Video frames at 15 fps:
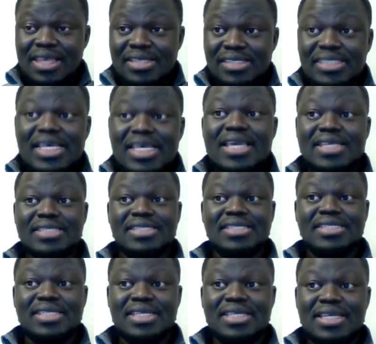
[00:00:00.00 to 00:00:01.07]

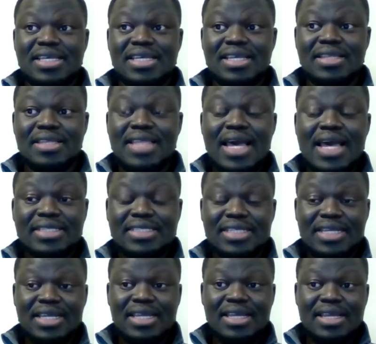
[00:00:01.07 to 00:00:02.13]
says that
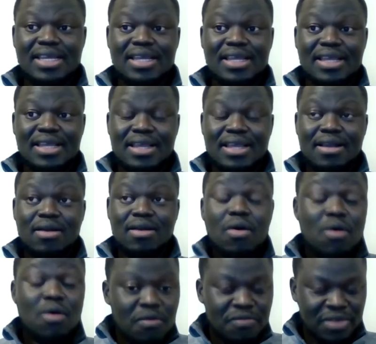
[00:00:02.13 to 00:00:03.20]

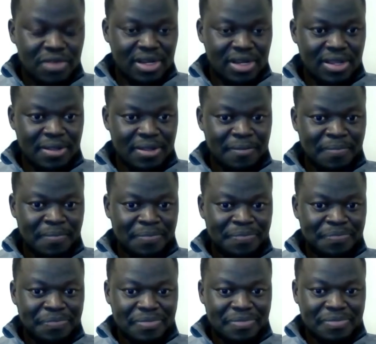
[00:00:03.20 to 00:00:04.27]
COVID,
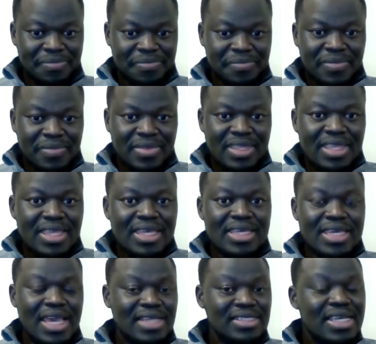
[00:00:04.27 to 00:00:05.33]

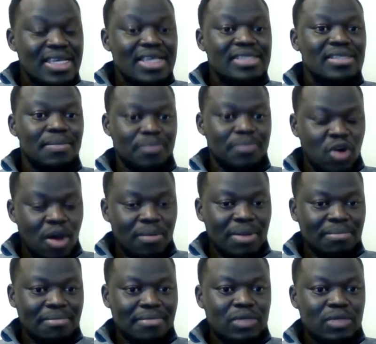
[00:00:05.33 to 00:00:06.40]
yes, is a
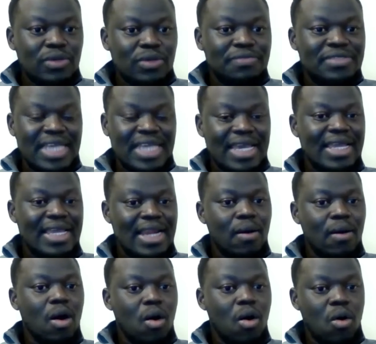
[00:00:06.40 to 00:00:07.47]
problem, but we've taken
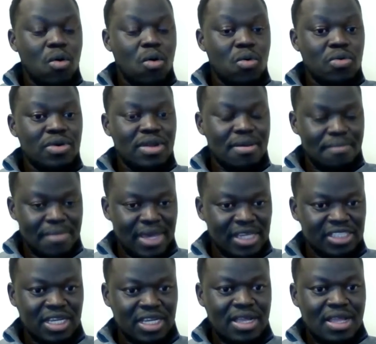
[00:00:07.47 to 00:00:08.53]
our own
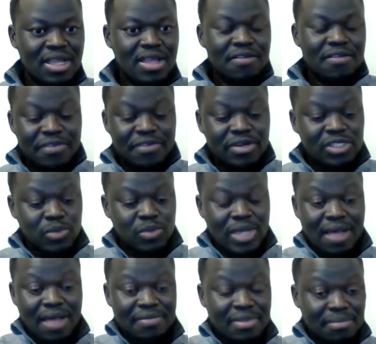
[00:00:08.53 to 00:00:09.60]
measure. First, we
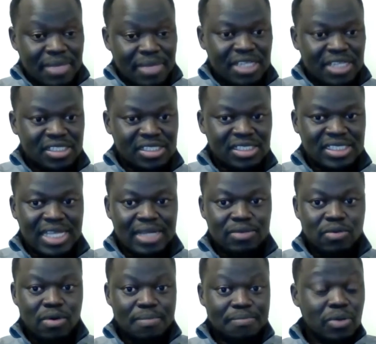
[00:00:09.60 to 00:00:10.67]
have the measures
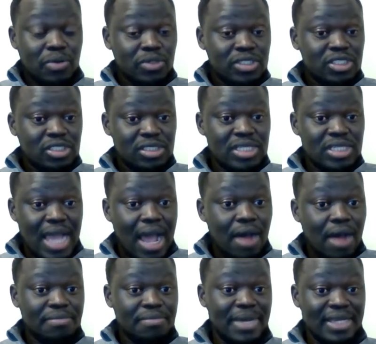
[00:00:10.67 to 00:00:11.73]
that were put
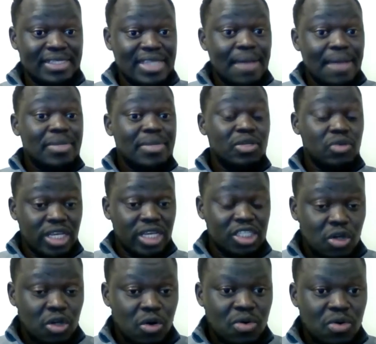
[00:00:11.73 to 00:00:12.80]
out by
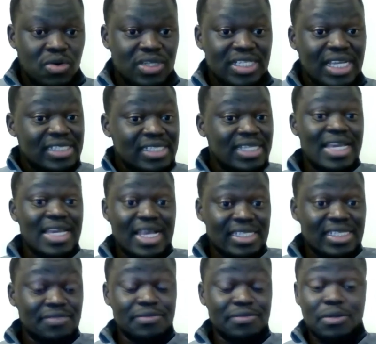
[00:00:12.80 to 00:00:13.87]
WHO. Tanzania
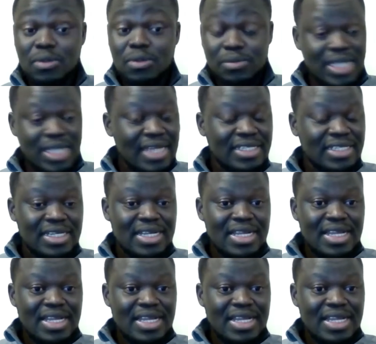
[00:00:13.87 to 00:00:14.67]
has followed that,